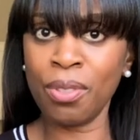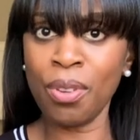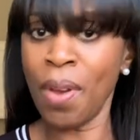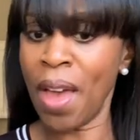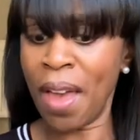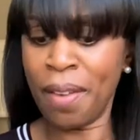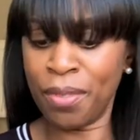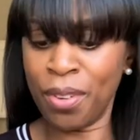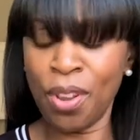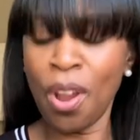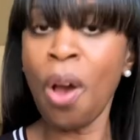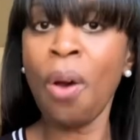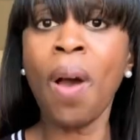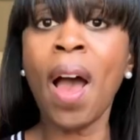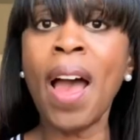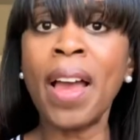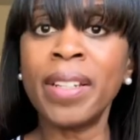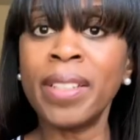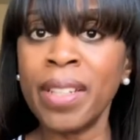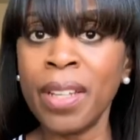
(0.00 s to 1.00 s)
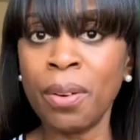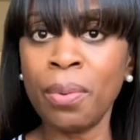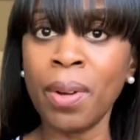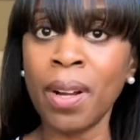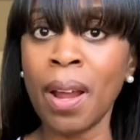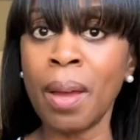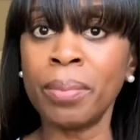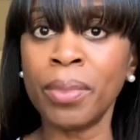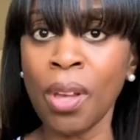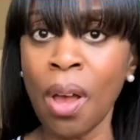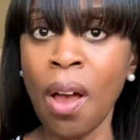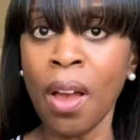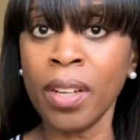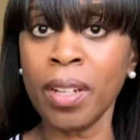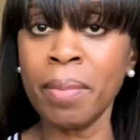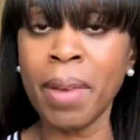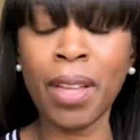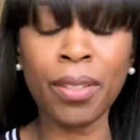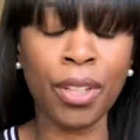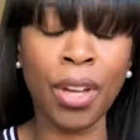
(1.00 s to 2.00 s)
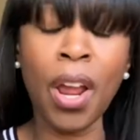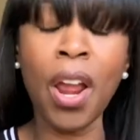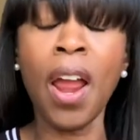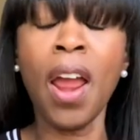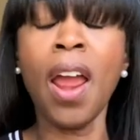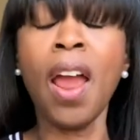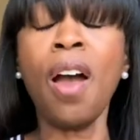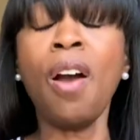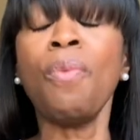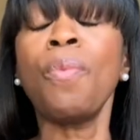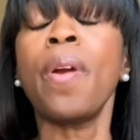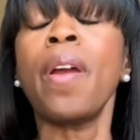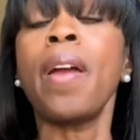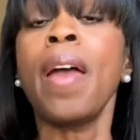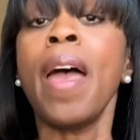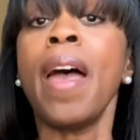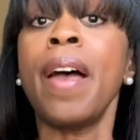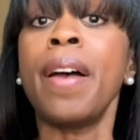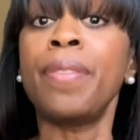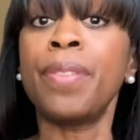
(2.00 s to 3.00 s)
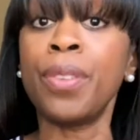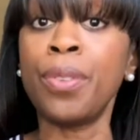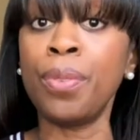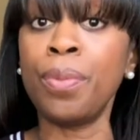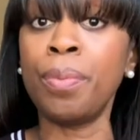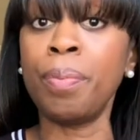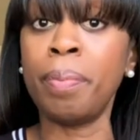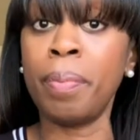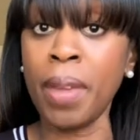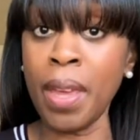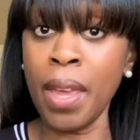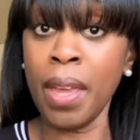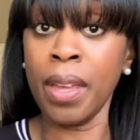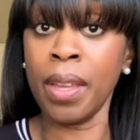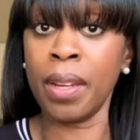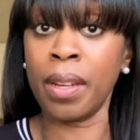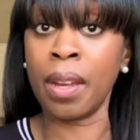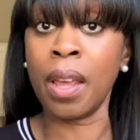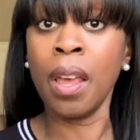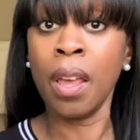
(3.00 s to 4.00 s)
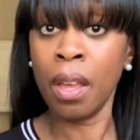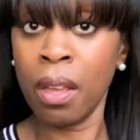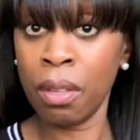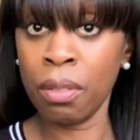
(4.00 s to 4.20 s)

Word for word: You have no idea what I'm talking about. Girl, where have you been?